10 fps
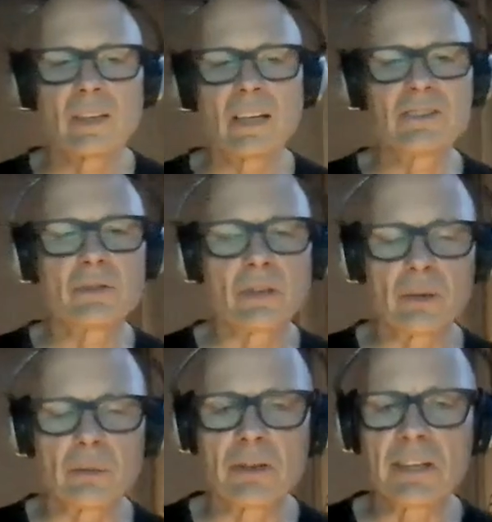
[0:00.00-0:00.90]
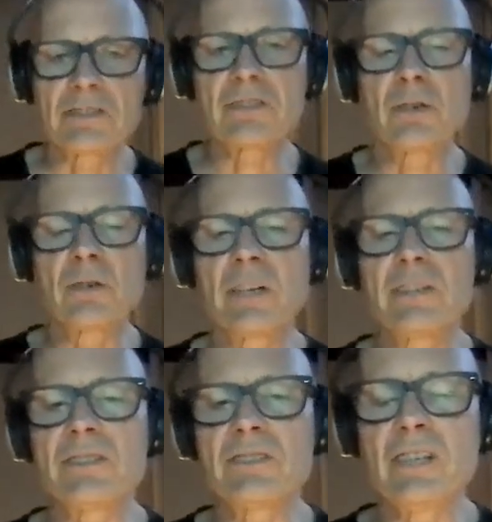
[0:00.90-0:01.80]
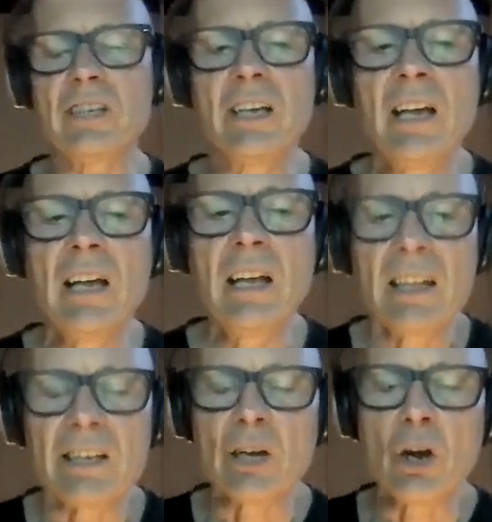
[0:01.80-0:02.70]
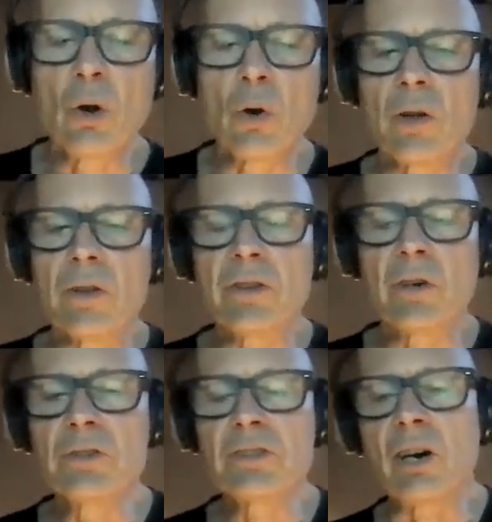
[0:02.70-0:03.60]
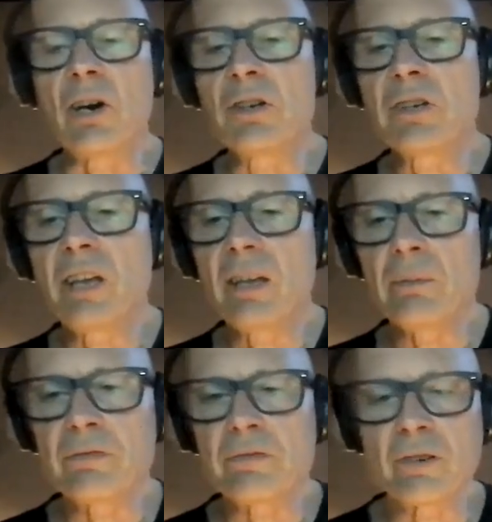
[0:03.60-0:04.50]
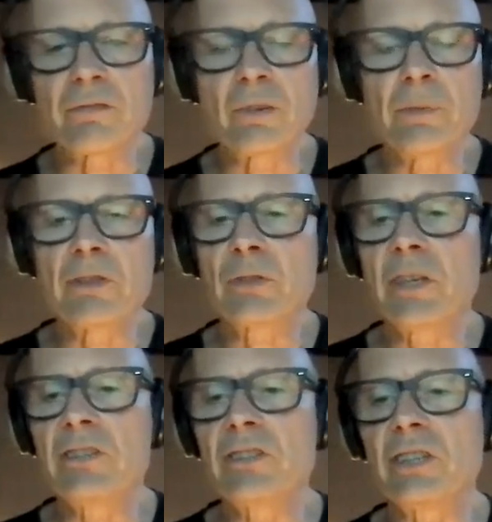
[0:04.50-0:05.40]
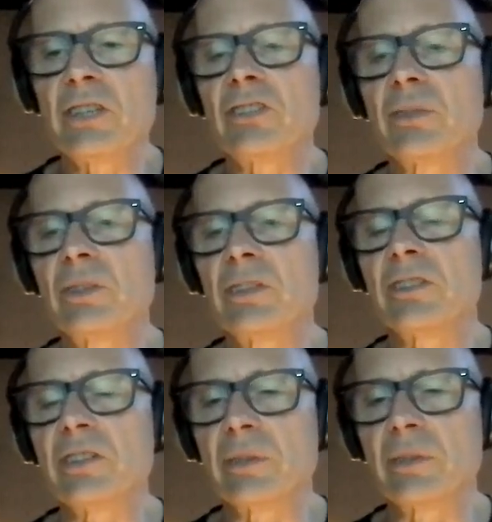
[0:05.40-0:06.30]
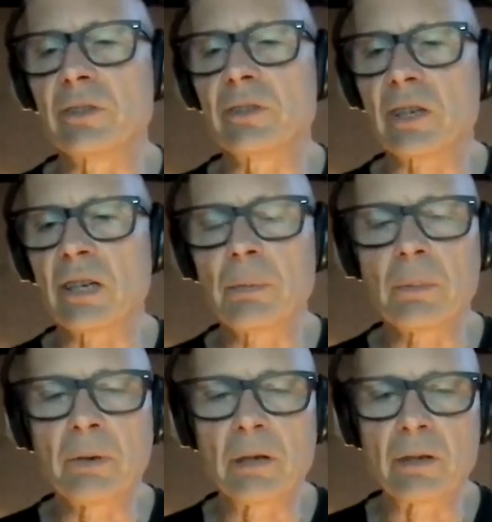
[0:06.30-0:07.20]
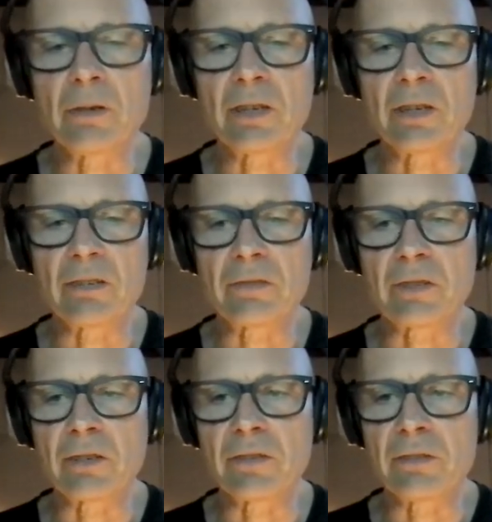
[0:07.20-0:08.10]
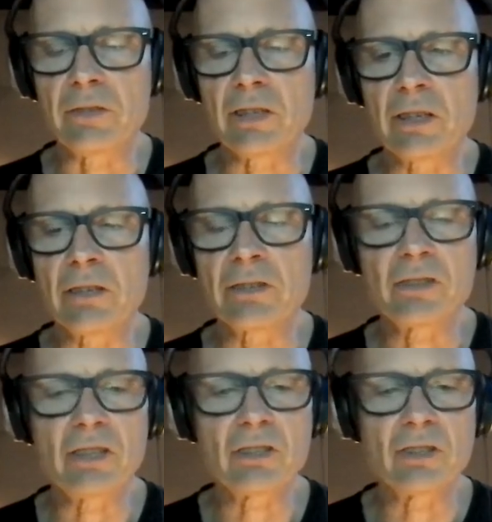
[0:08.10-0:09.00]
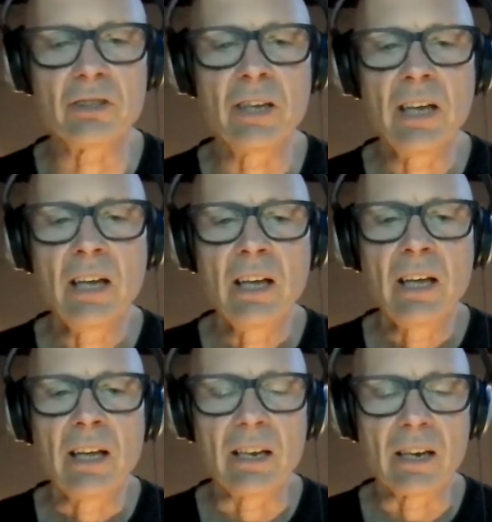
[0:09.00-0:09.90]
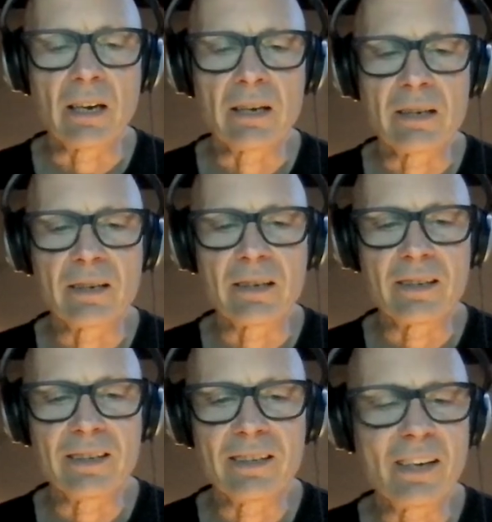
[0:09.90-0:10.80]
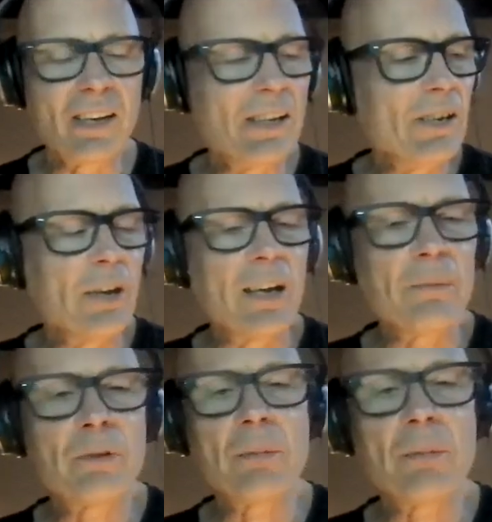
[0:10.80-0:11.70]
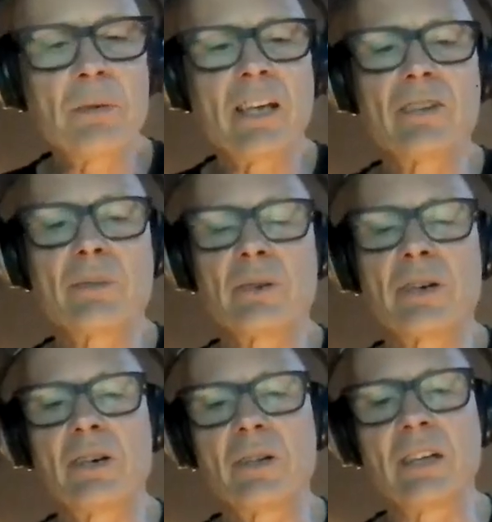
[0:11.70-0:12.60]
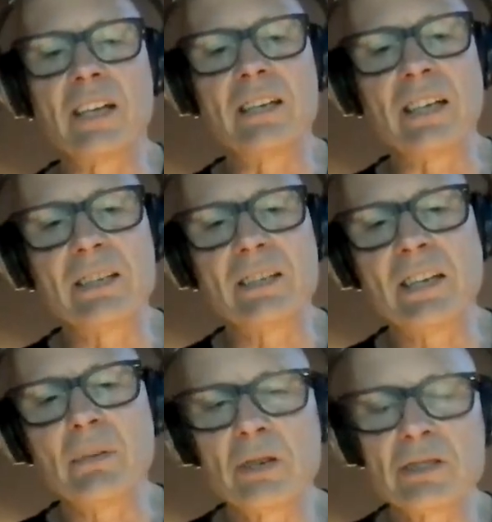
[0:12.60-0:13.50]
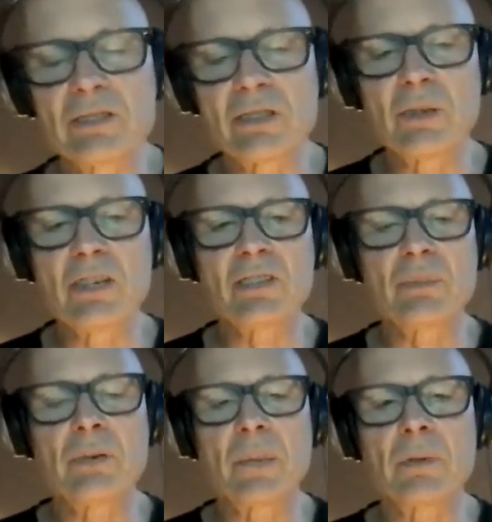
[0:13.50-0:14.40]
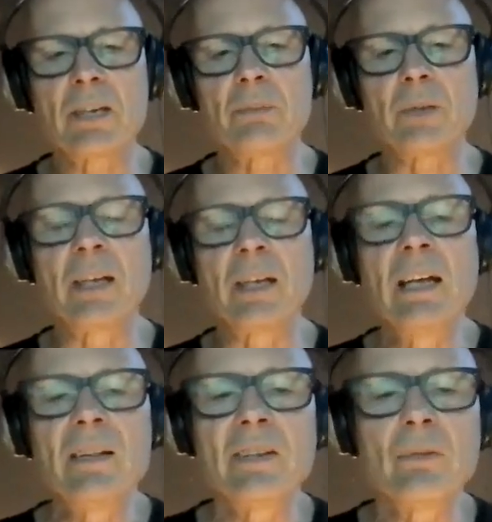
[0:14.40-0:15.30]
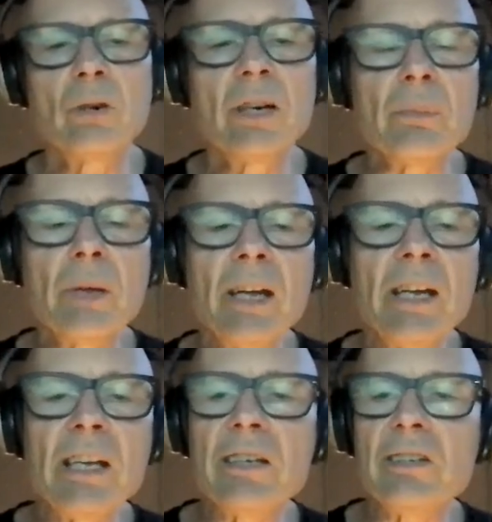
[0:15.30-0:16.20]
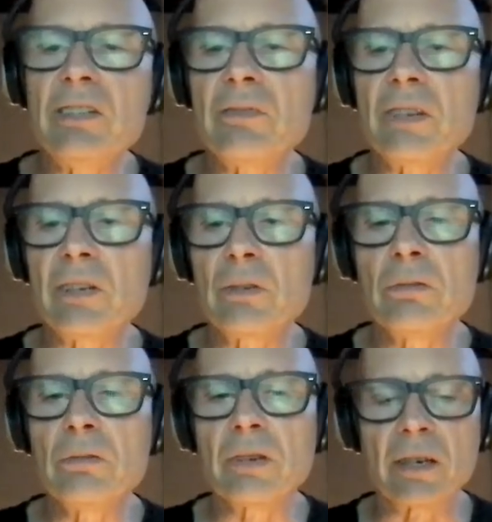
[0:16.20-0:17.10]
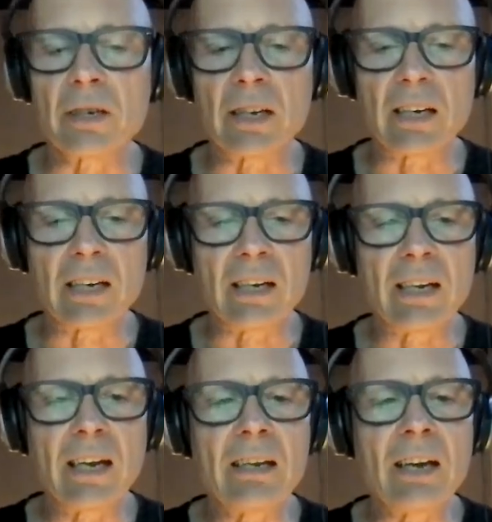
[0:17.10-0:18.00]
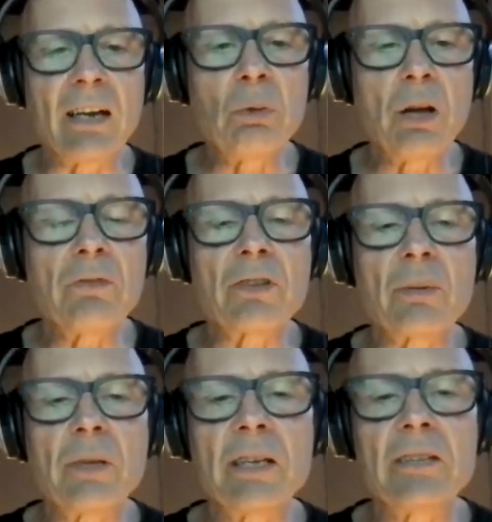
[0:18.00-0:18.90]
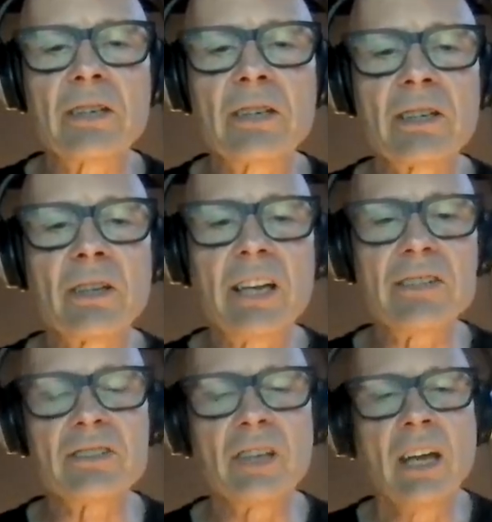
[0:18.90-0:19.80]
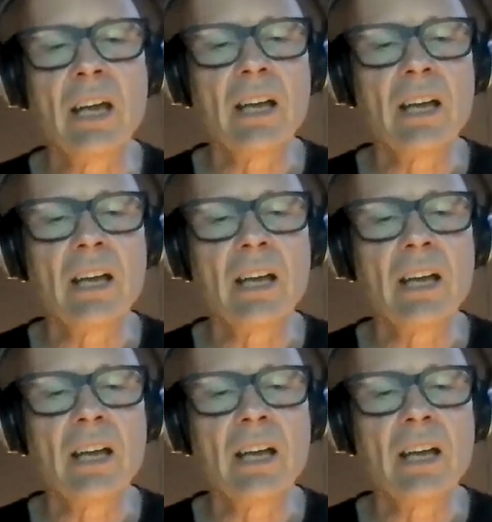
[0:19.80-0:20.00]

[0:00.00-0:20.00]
That's incredible. That's so great to see. You know, those all came from the train station originally. There was a couple Polonia in front of the Via station. They're still there. Yeah, you know, I propagated them all, and they were so easy to propagate, but there weren't many in East Vancouver, and I love them. They're classed